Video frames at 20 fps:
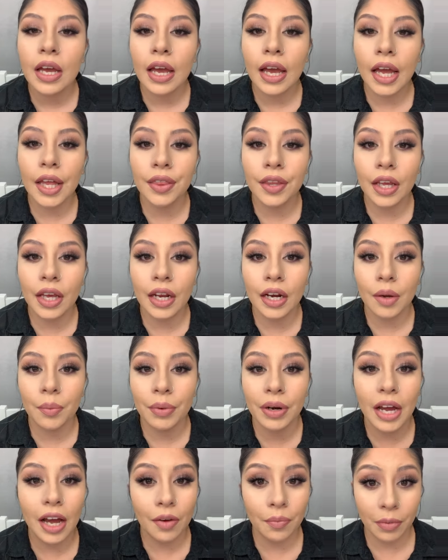and then I'm
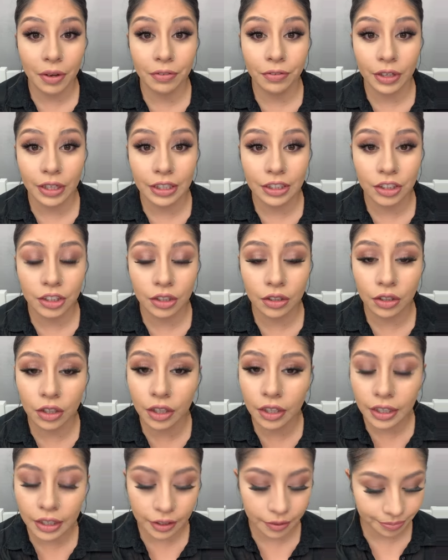gonna have my finishing
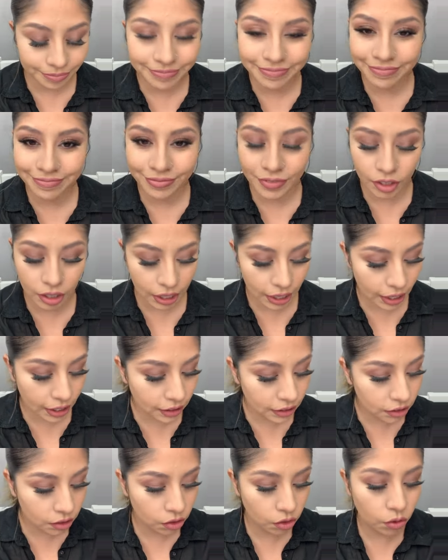look.
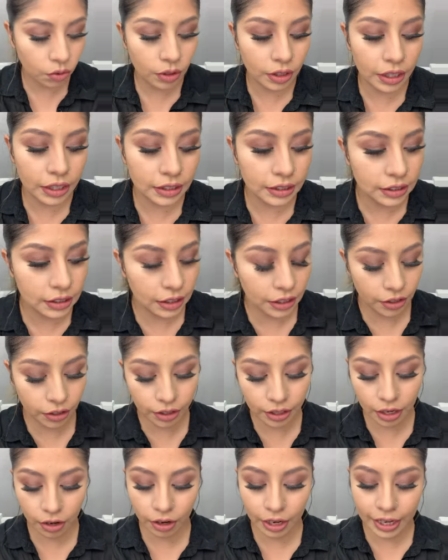Okay, so let's see
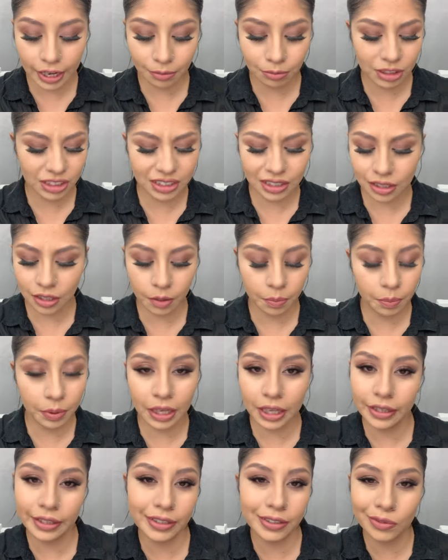here. Now I am just gonna
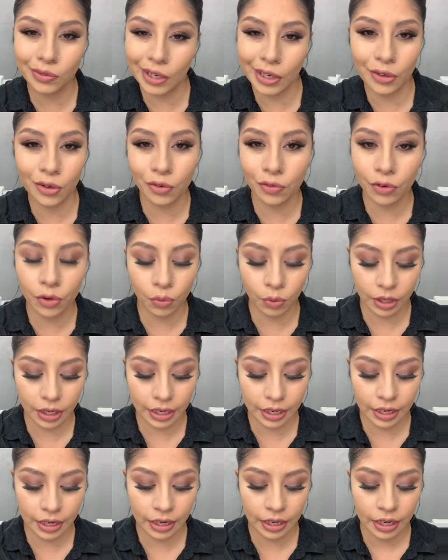apply this right over what
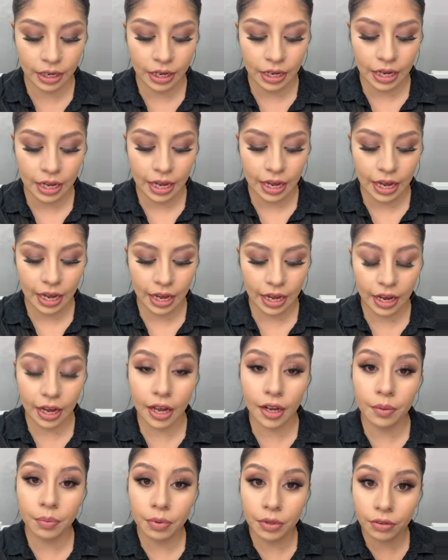I
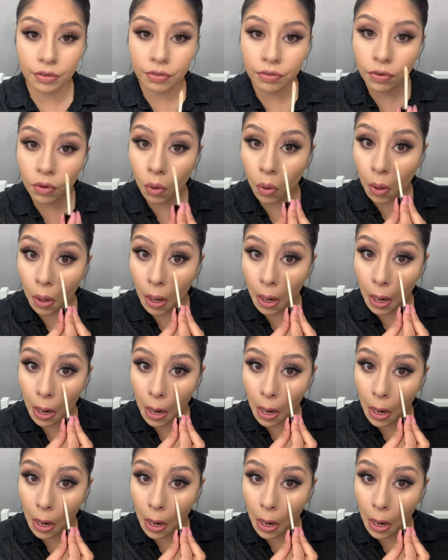had before,